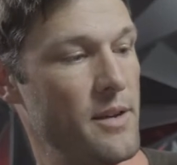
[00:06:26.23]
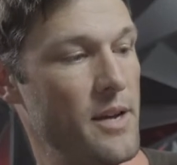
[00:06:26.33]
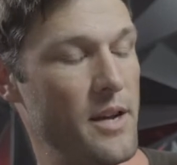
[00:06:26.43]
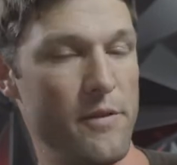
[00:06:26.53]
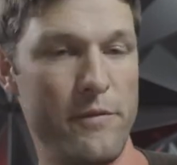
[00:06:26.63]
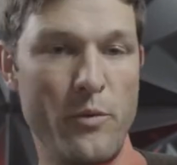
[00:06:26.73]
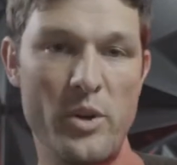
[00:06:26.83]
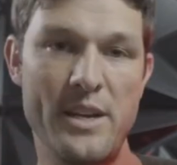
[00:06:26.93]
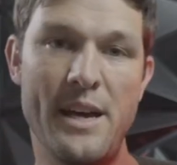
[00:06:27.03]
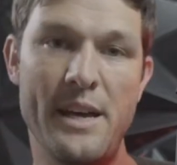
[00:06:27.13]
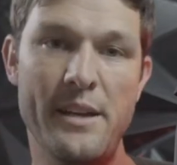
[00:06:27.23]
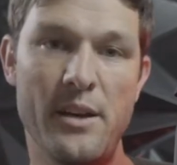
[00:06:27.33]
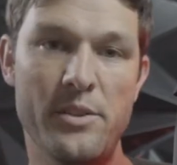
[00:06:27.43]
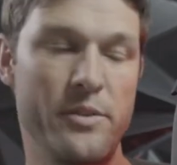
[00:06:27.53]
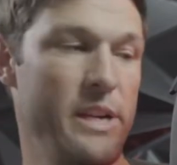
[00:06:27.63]

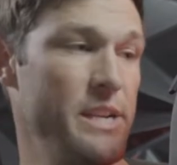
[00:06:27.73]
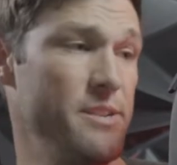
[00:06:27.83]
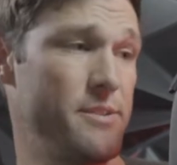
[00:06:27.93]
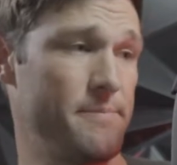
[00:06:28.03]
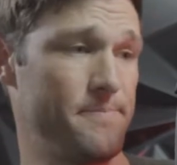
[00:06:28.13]
$49 range.